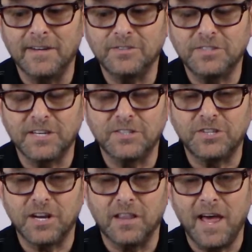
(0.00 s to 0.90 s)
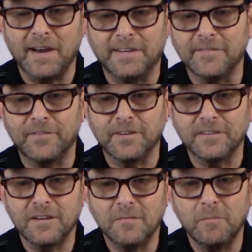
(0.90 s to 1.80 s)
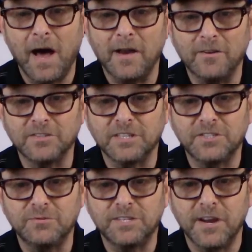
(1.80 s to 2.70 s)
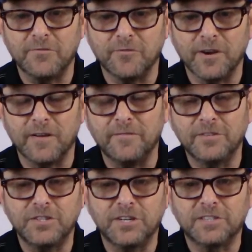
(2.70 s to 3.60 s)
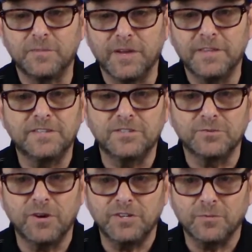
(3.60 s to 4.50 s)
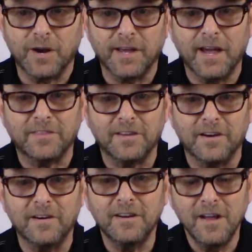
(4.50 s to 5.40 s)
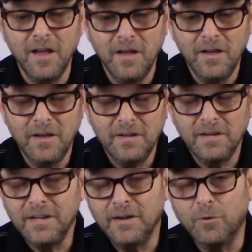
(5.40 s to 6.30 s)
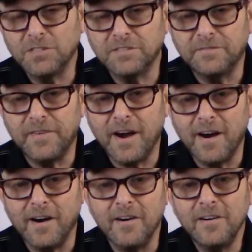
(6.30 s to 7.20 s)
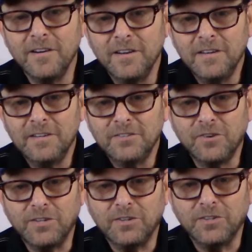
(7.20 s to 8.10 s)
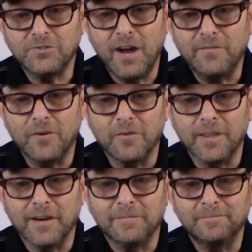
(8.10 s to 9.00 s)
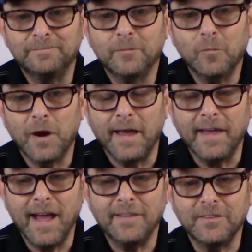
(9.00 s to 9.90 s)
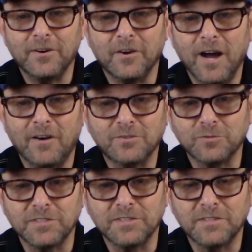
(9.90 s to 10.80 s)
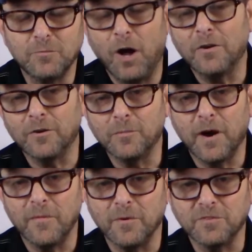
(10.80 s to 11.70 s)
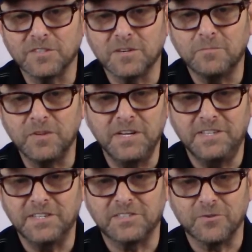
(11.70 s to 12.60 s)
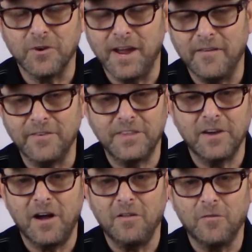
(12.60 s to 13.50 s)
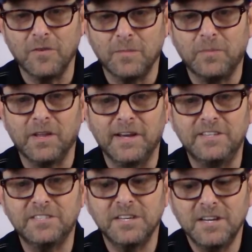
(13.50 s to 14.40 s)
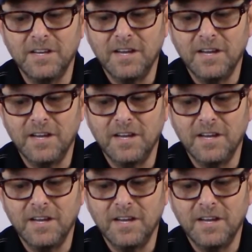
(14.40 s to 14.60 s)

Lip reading: she said she had a lot of different bottles that she was getting rid of, and she'd explain the situation when I got there. It wasn't far, so I took a drive over there. When I got there, her apartment was in complete disarray, everything all over the place.